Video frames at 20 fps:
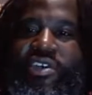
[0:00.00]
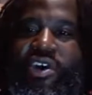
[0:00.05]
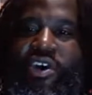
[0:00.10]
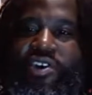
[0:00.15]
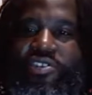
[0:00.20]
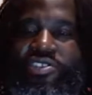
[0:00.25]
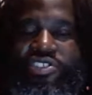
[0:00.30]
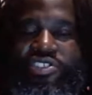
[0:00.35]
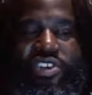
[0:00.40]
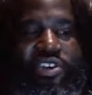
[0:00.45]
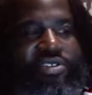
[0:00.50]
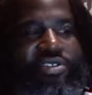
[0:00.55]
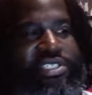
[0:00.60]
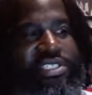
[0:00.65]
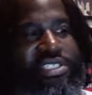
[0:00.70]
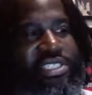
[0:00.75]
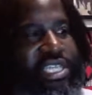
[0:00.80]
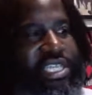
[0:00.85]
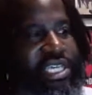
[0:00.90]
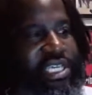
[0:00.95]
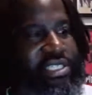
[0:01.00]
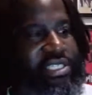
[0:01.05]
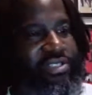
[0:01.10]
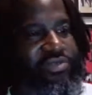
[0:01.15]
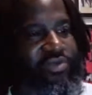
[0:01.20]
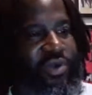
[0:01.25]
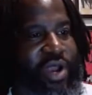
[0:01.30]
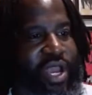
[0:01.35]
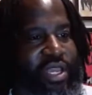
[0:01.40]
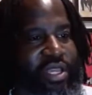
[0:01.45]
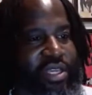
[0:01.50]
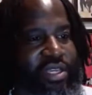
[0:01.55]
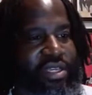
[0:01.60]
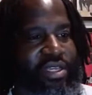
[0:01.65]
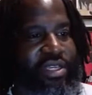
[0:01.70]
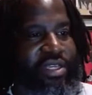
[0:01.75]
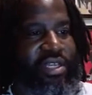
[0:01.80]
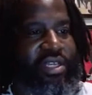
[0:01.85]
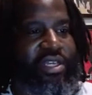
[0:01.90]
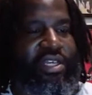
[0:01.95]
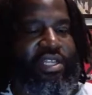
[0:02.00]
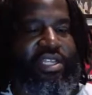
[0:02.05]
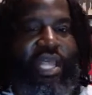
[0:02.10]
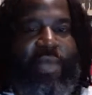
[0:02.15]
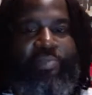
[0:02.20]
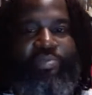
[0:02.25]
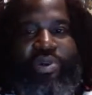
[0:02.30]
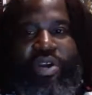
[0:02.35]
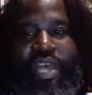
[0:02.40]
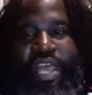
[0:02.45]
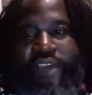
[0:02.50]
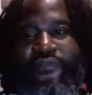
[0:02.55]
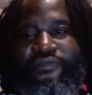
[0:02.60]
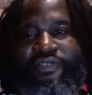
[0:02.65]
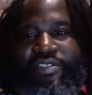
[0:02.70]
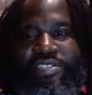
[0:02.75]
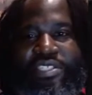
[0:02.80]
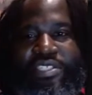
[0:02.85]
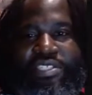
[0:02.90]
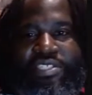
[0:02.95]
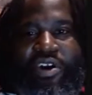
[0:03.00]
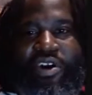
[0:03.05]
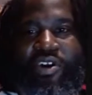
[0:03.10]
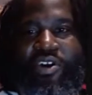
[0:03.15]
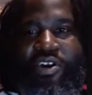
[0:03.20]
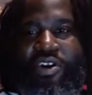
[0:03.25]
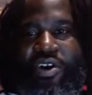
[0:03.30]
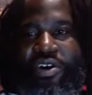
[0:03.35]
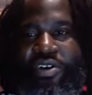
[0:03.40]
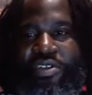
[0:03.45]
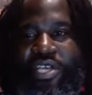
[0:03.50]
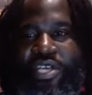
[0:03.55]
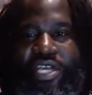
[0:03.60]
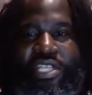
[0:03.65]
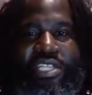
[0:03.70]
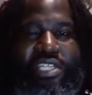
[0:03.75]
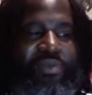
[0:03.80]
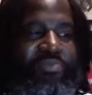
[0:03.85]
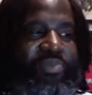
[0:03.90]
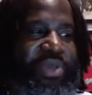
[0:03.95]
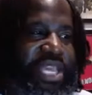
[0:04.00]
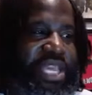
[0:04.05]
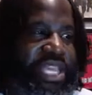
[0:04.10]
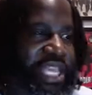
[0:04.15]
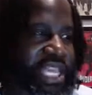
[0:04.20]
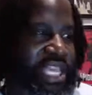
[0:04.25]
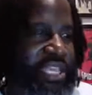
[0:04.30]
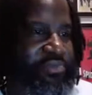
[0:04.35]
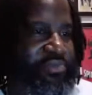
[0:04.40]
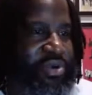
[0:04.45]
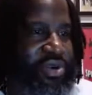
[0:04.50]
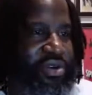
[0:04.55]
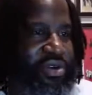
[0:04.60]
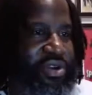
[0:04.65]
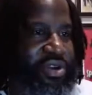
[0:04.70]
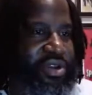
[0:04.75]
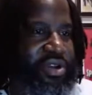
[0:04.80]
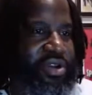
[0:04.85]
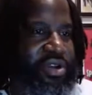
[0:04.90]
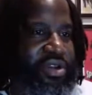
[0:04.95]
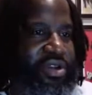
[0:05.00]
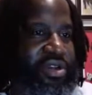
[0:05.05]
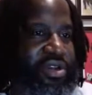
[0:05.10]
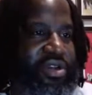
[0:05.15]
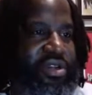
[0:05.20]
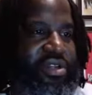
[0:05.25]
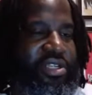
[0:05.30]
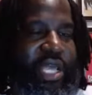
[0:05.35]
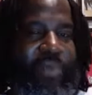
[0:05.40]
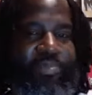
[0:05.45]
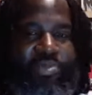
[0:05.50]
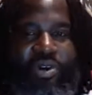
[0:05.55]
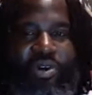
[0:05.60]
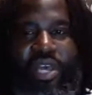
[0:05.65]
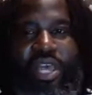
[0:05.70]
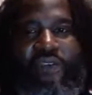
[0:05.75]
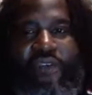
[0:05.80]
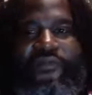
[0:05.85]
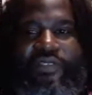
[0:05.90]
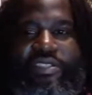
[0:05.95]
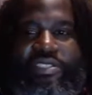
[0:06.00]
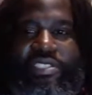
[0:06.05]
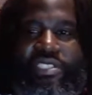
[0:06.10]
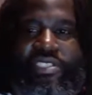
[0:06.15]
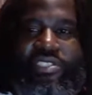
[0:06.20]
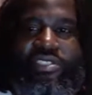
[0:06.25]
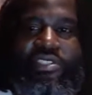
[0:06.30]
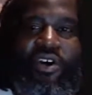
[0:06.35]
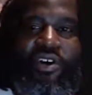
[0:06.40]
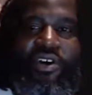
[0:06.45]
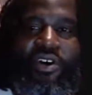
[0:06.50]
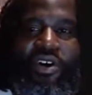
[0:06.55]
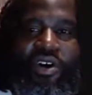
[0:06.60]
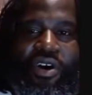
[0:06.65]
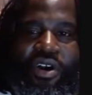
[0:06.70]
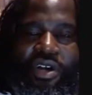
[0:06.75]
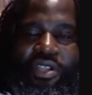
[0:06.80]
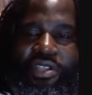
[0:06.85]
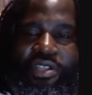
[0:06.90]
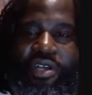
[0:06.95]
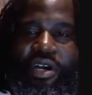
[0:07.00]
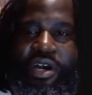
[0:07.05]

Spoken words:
on certain scenes, right? They put emphasis on the beekeeper. They put emphasis on